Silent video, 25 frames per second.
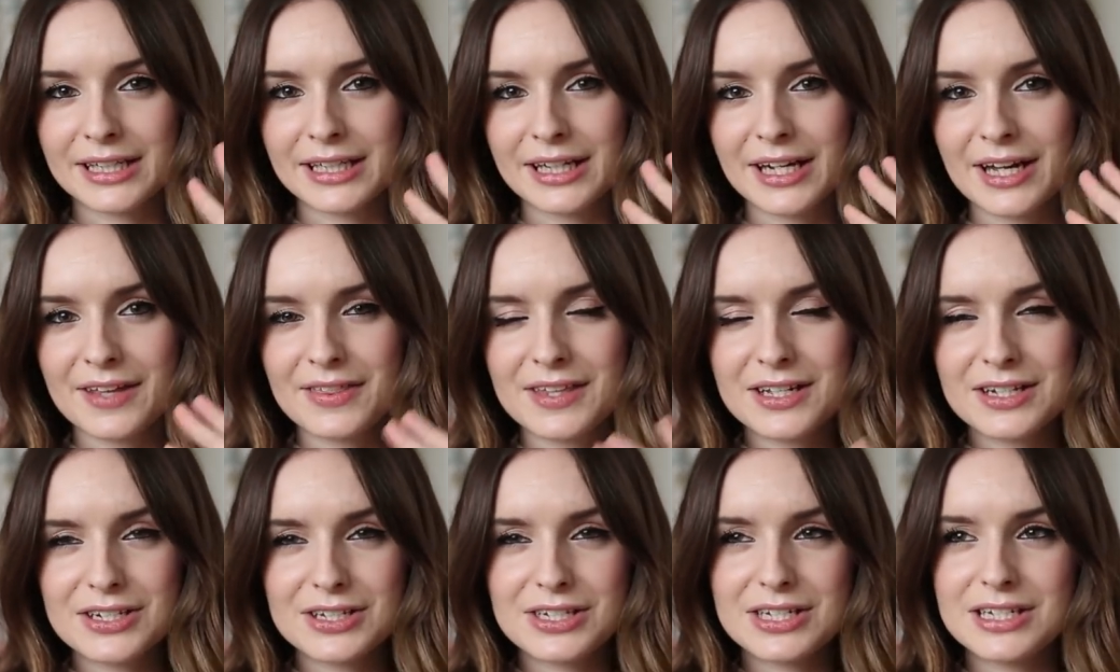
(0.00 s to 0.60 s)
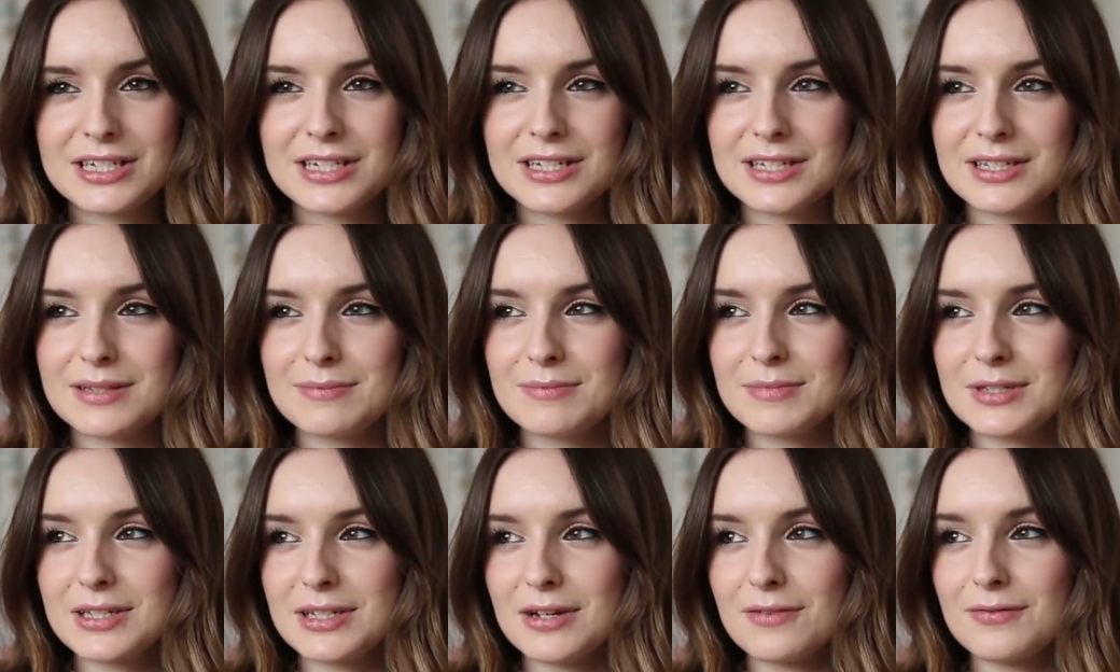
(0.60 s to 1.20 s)
I think she does
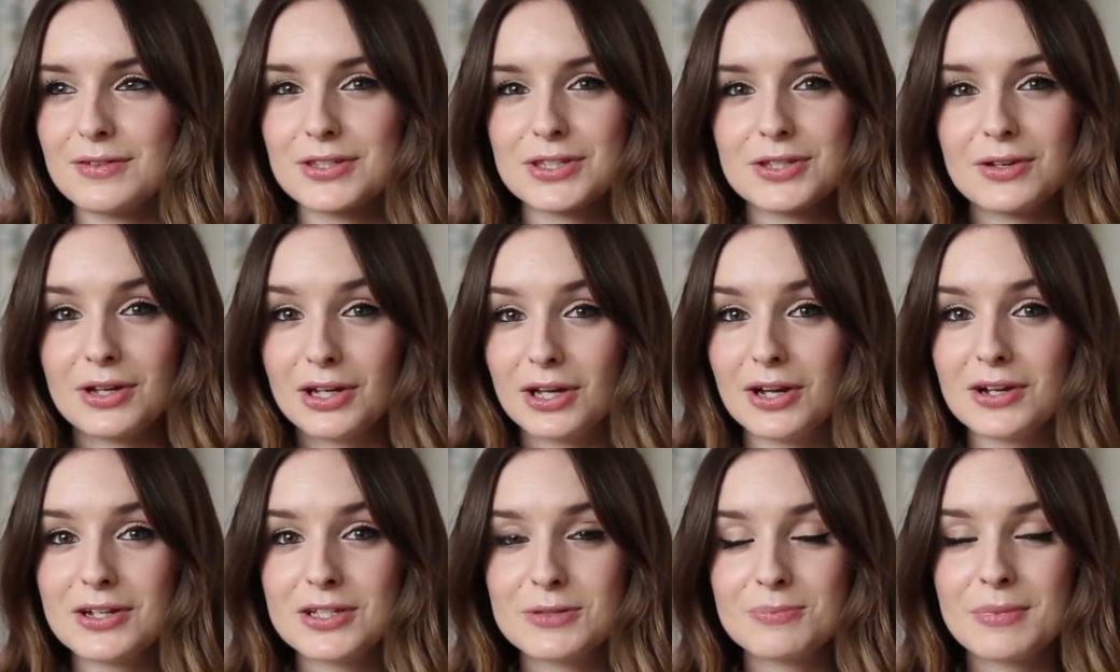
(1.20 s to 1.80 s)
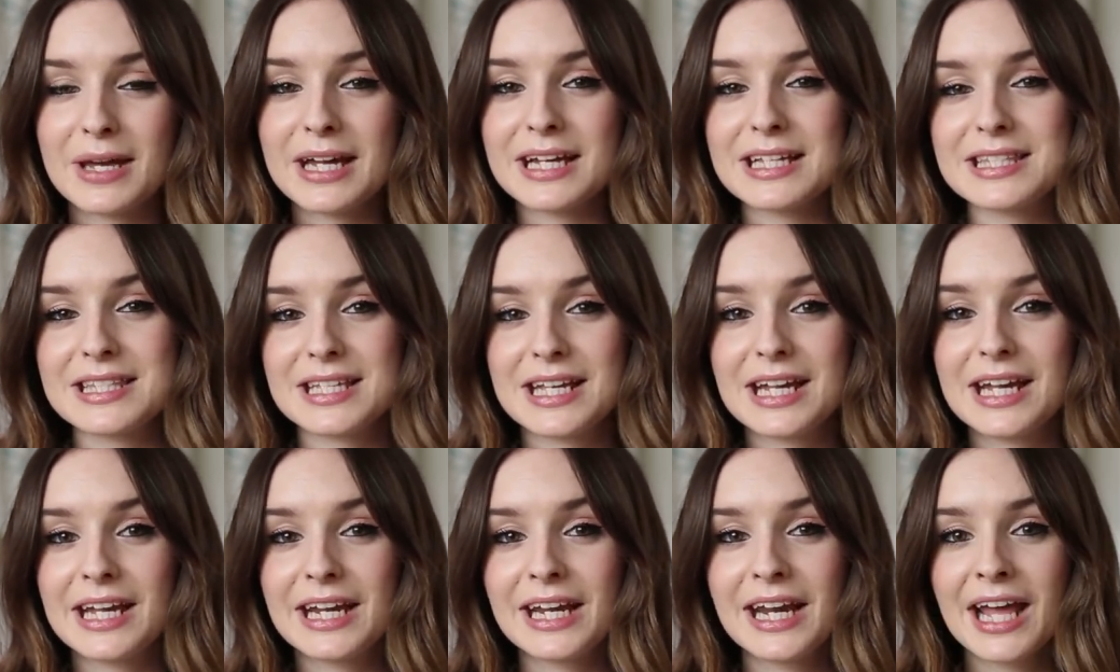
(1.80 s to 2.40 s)
some stuff with So It Goes
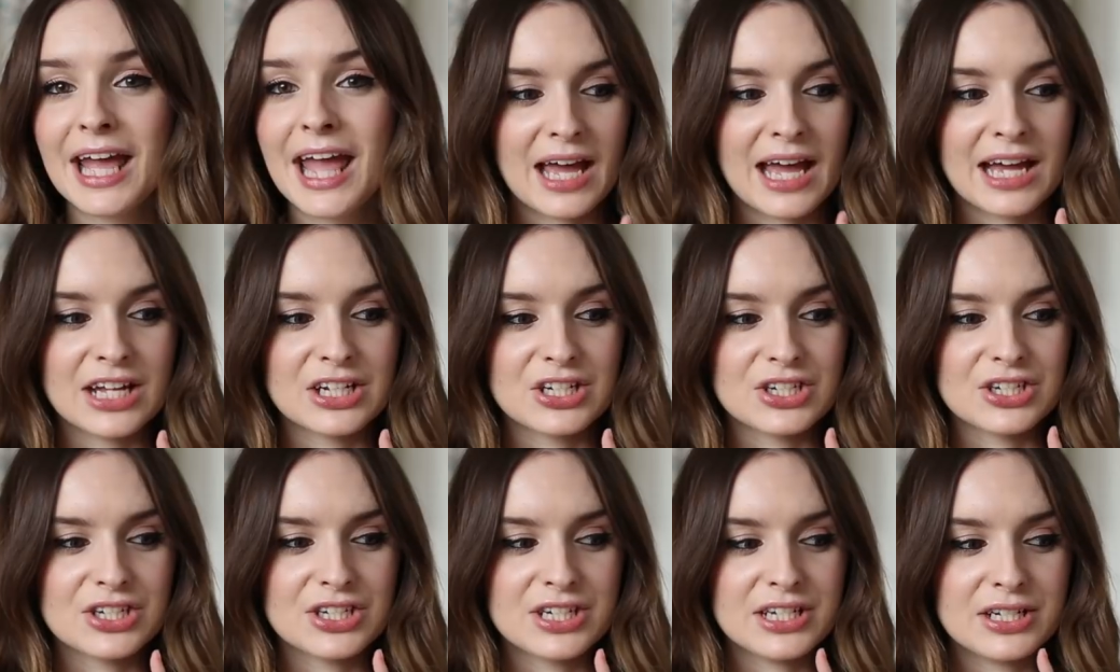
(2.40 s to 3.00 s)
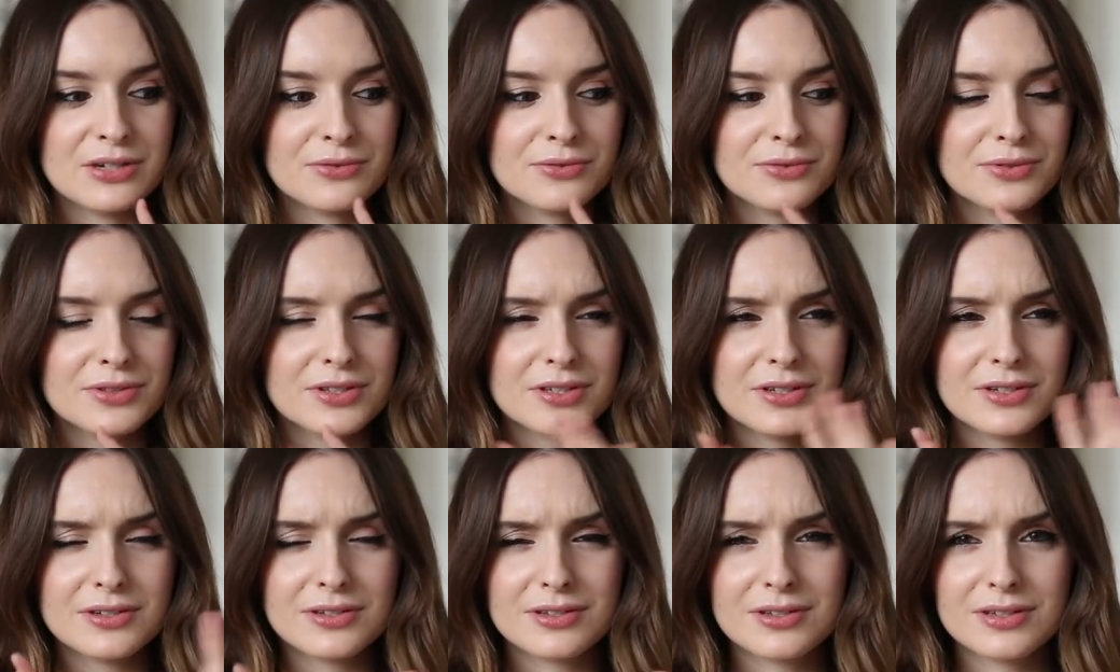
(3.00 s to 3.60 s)
magazine, and she
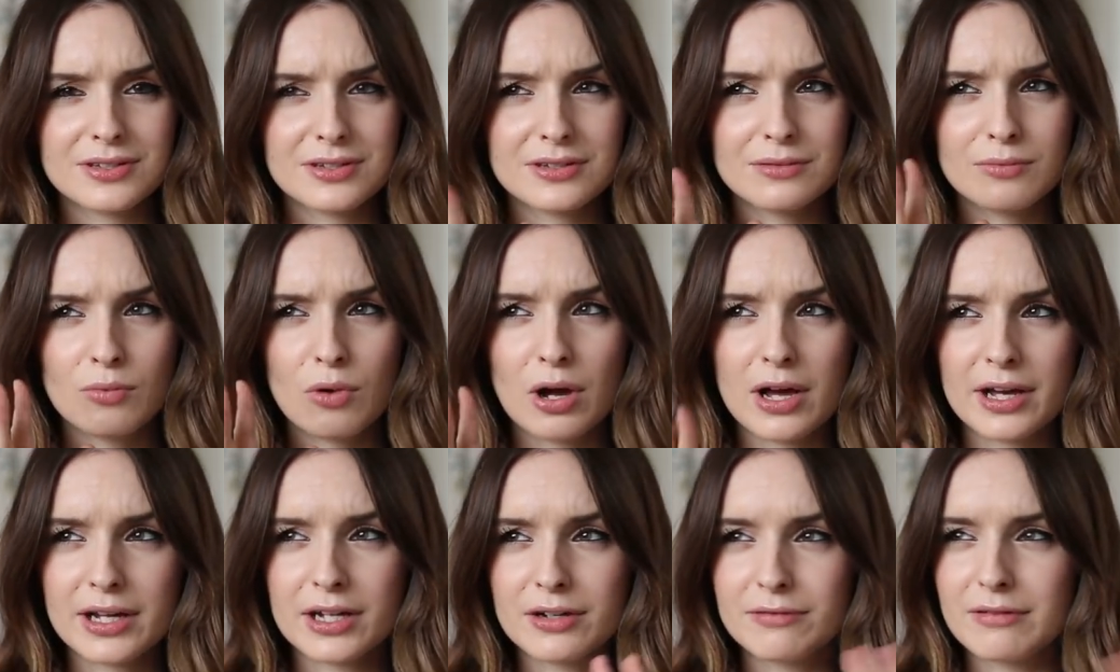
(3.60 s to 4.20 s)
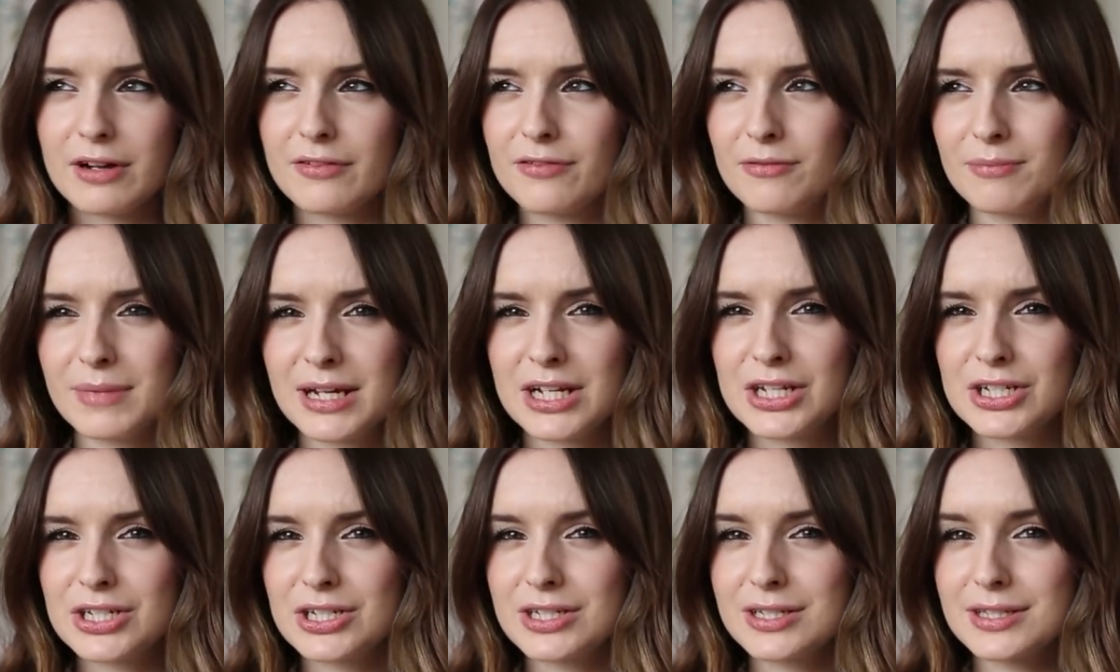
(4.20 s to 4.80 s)
also used to work at
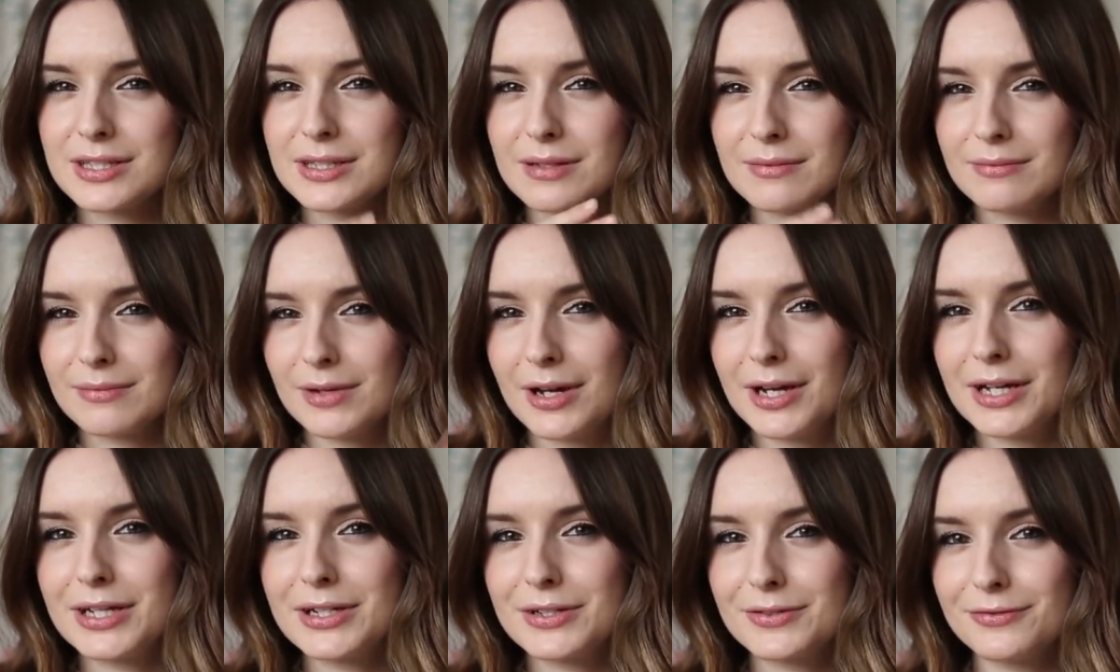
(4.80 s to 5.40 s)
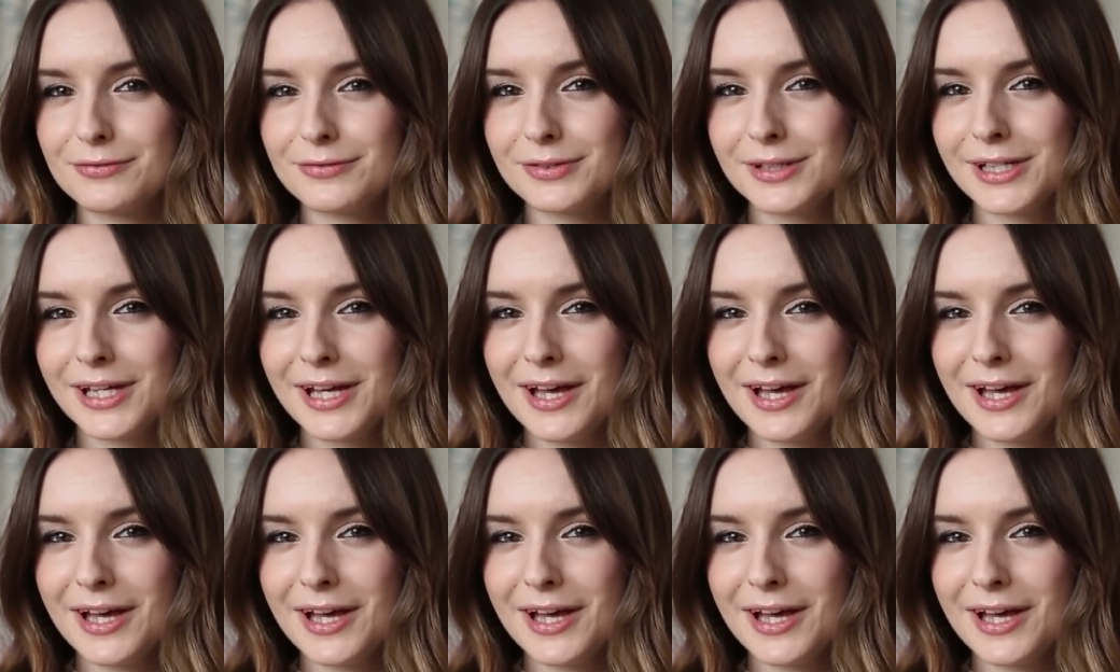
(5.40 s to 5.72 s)
Reformation at some kind of,